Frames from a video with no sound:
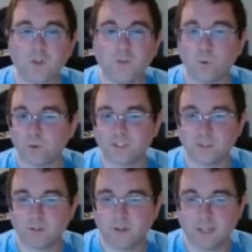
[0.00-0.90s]
for
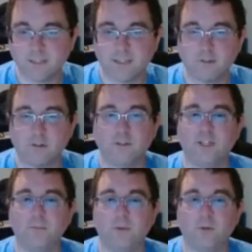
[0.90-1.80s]
serialized stellars
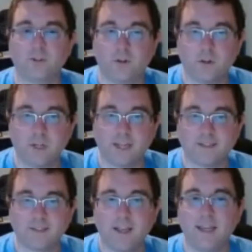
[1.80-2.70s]
in both starter
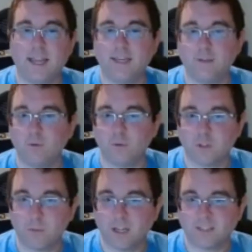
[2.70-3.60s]
decks and in
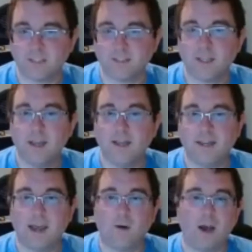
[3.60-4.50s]
booster boxes.
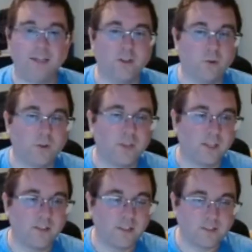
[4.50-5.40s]
Now, I don't think
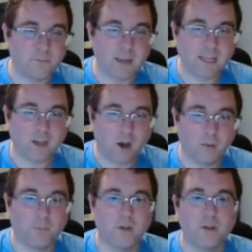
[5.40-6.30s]
these make
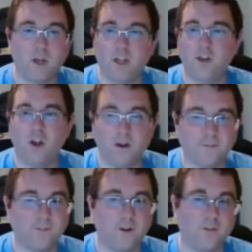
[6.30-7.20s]
up
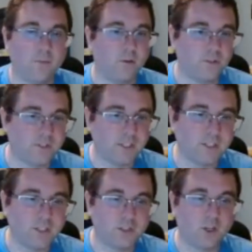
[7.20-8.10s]
enough of a
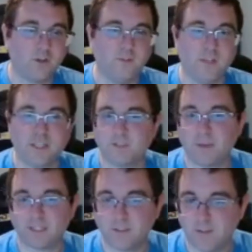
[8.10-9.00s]
percentage of the
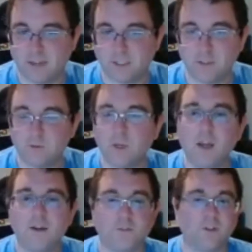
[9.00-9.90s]
expected value
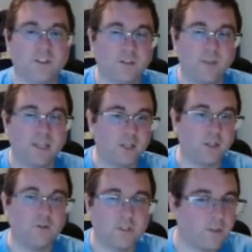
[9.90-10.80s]
for this to make a
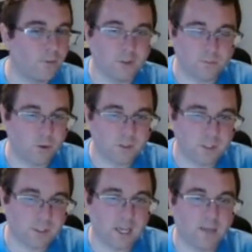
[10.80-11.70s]
huge difference most of
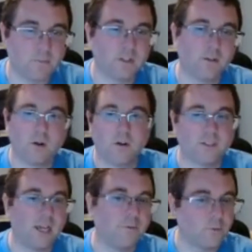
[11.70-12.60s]
the time, but there are
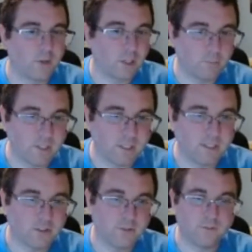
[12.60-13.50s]
times where it could
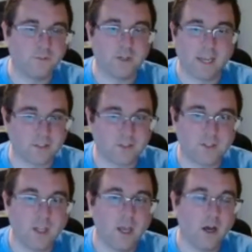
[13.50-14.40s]
potentially flex
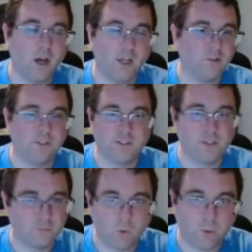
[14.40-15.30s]
your
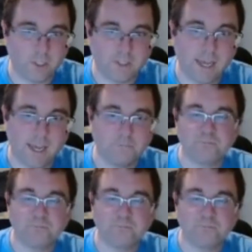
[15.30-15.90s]
decision point on that.